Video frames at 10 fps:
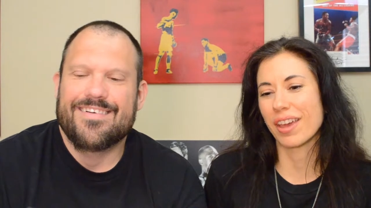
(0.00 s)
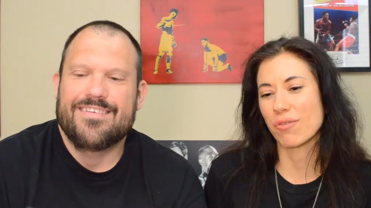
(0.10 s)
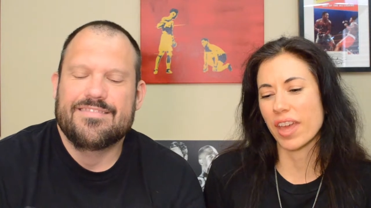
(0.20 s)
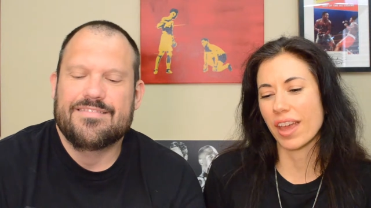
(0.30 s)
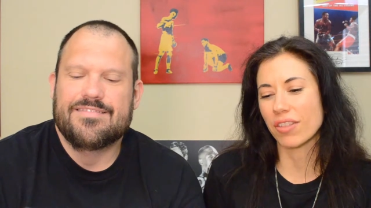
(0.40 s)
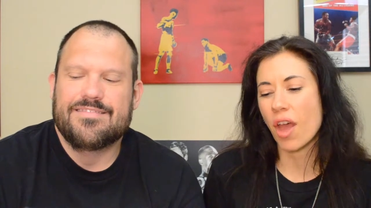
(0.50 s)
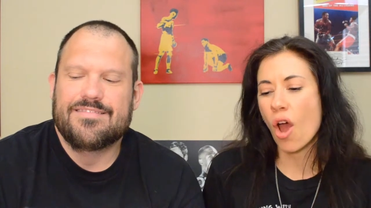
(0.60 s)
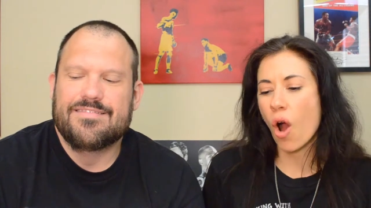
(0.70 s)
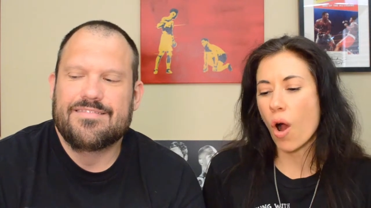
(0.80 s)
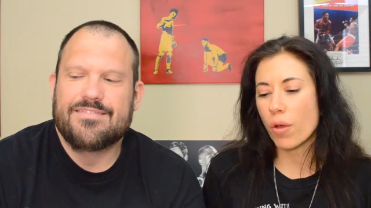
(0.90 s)
Speaker 1: of things.
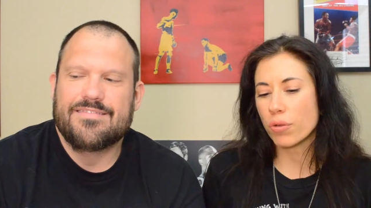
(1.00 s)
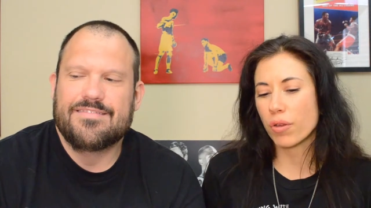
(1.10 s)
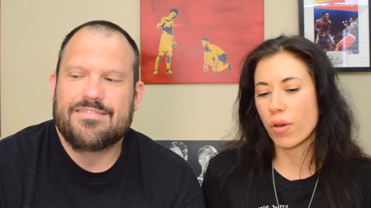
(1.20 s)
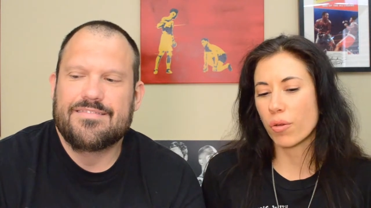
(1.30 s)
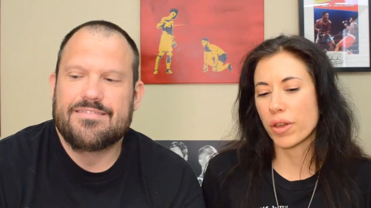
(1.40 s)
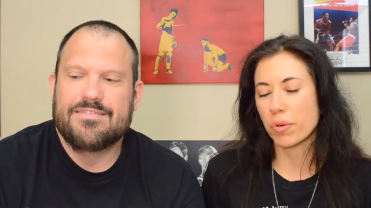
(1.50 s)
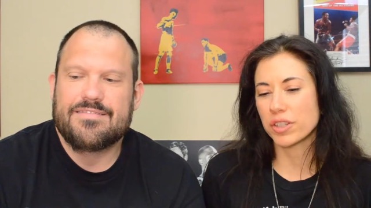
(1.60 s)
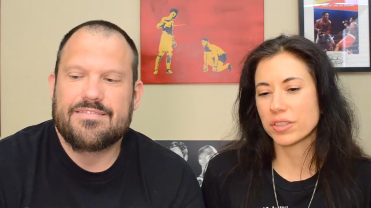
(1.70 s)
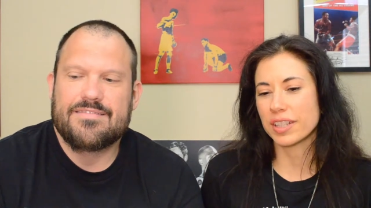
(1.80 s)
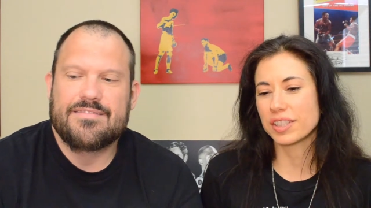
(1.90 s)
Also, there
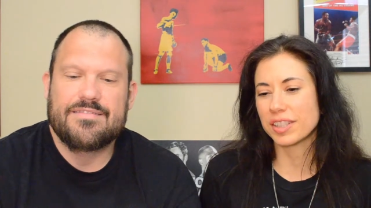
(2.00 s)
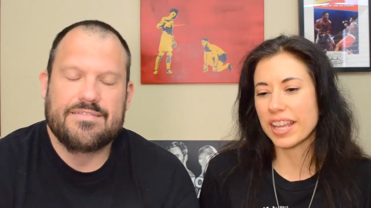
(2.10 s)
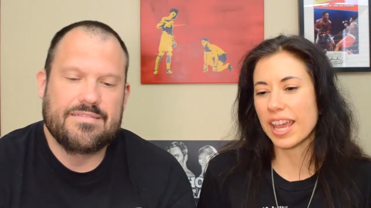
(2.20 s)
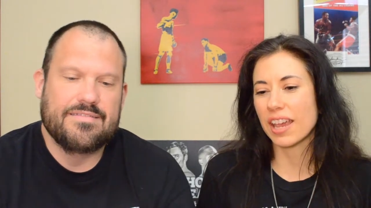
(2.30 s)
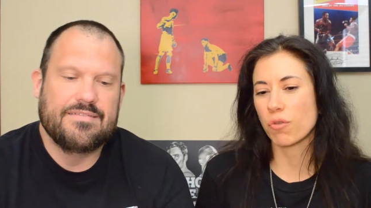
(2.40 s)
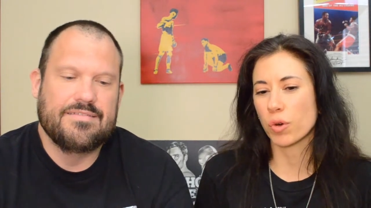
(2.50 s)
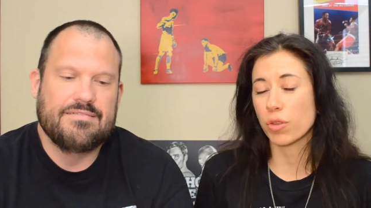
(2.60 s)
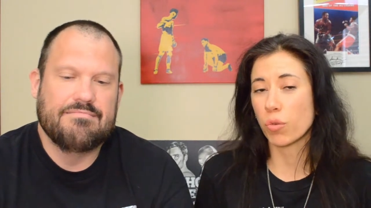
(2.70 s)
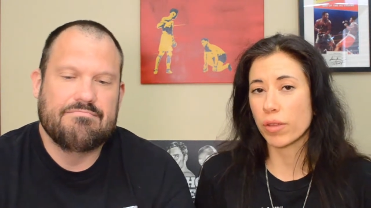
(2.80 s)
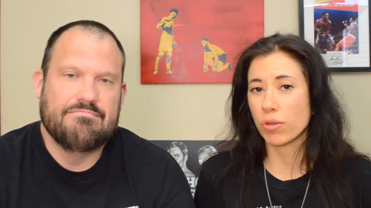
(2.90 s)
was this thing where
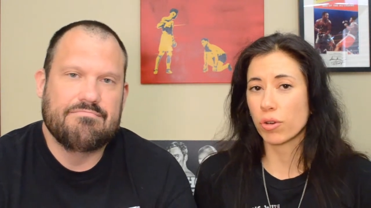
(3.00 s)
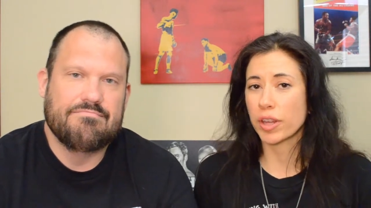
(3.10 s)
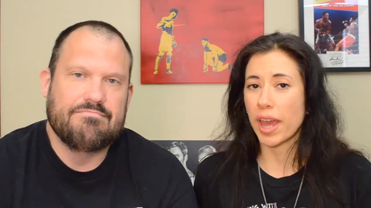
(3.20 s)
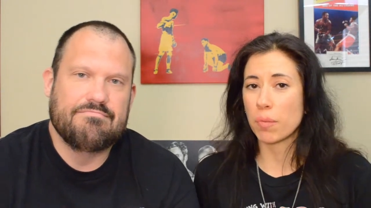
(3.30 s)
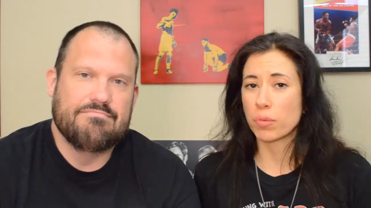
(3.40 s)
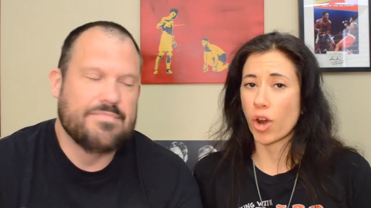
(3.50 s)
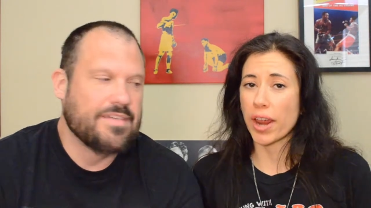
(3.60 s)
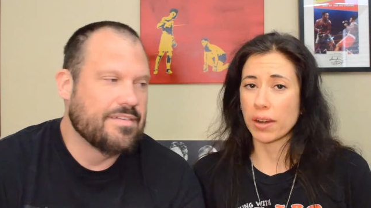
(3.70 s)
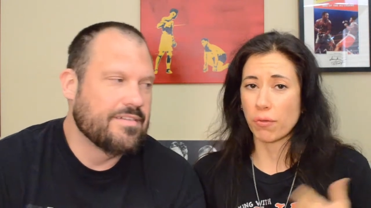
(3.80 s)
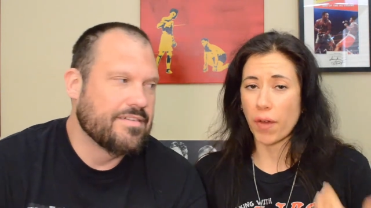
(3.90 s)
the wizard kept
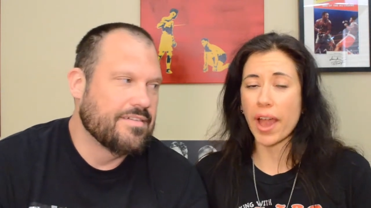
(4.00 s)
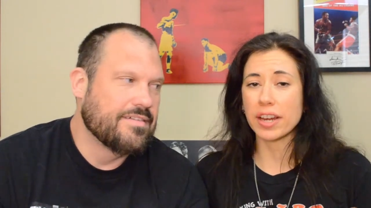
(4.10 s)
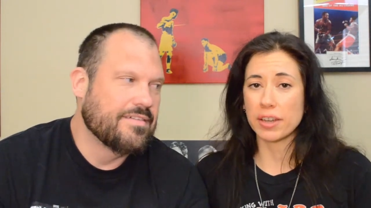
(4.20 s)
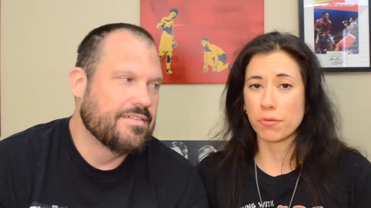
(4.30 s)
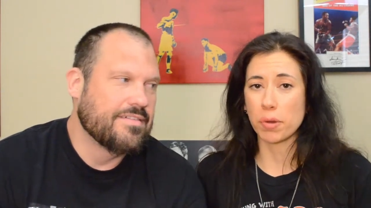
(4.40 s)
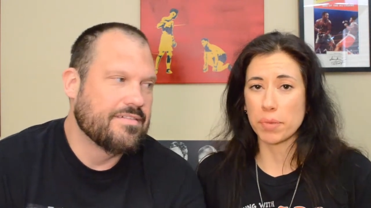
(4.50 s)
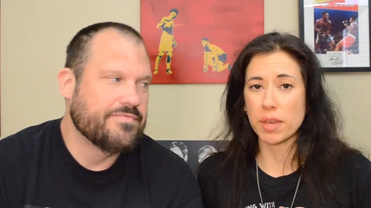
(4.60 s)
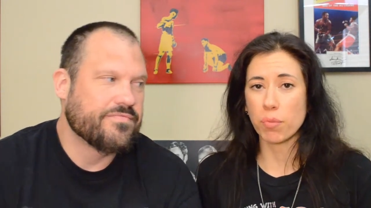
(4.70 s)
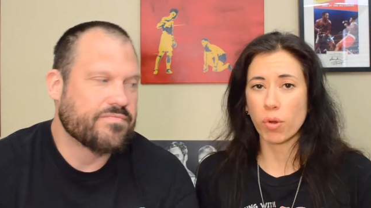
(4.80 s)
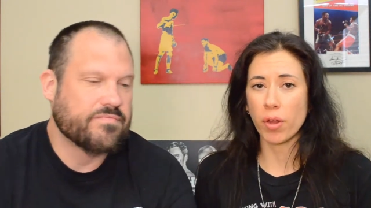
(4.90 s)
trying to find different
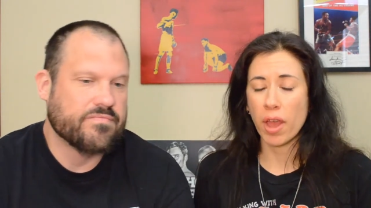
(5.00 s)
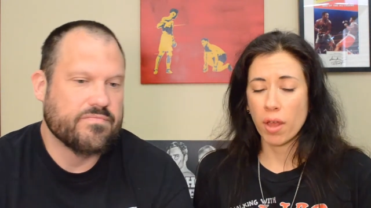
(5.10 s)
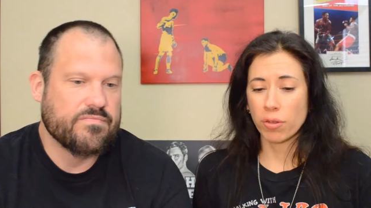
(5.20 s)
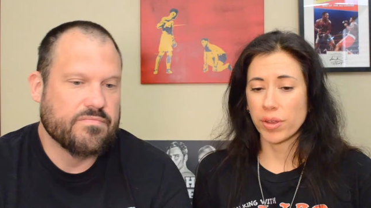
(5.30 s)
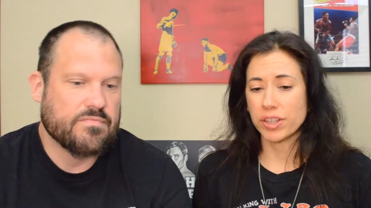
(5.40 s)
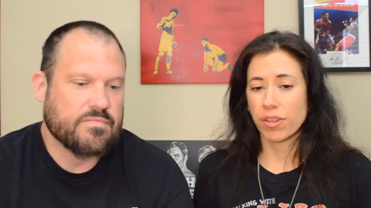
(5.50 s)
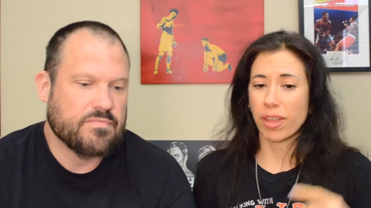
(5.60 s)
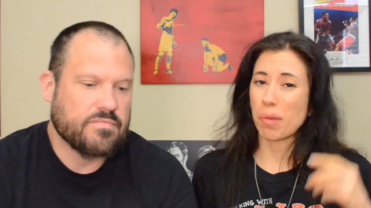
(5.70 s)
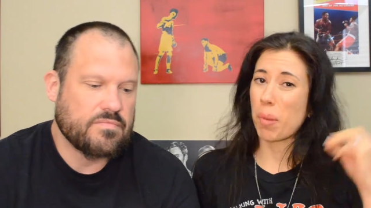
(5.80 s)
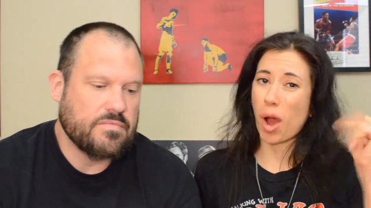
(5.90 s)
people. So he just, like,